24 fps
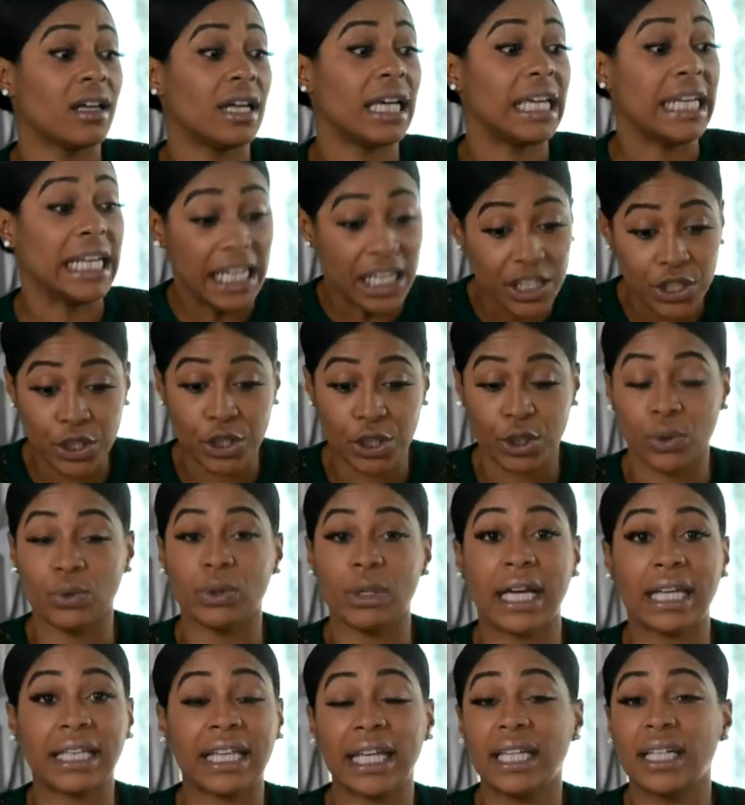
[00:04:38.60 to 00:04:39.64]
an issue.
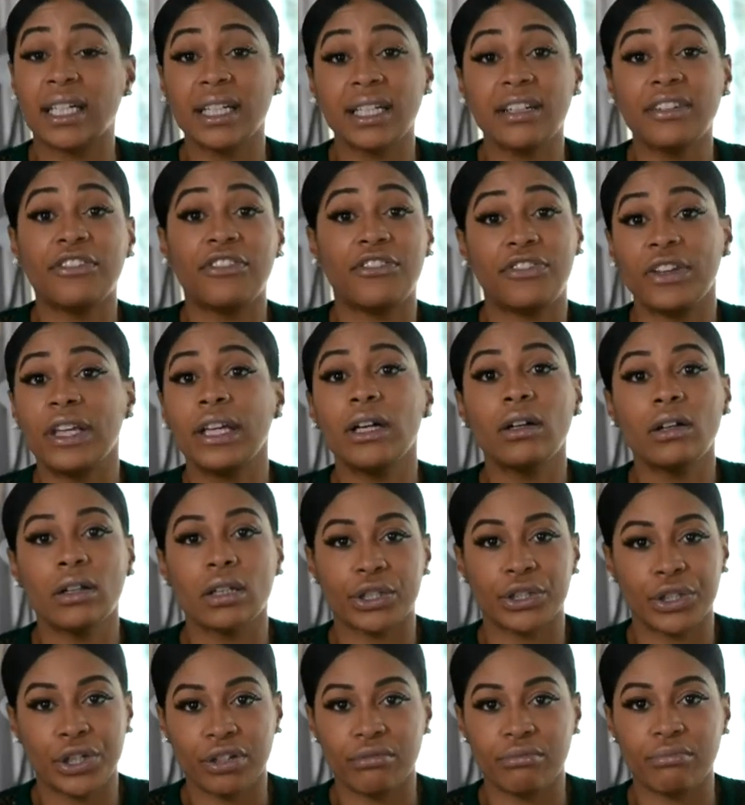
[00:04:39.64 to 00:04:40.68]
Like, they couldn't feel
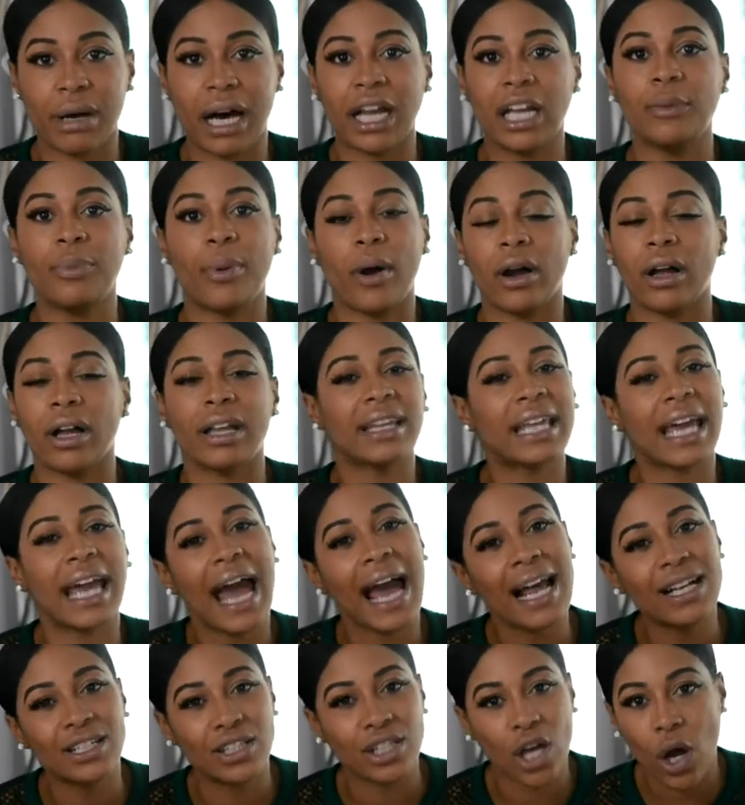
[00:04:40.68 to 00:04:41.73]
a certain body part and they
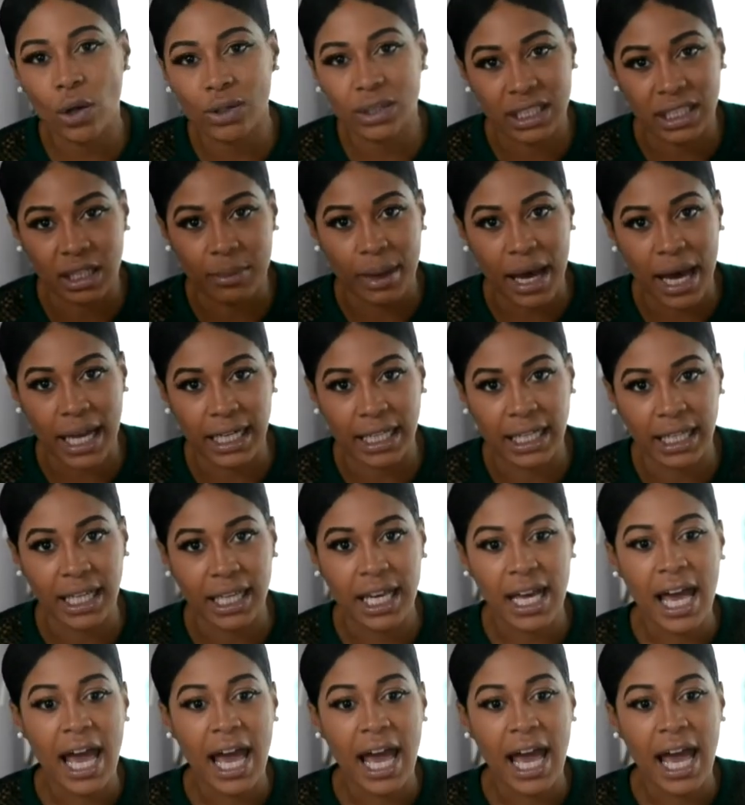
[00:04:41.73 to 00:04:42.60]
hadn't told anybody.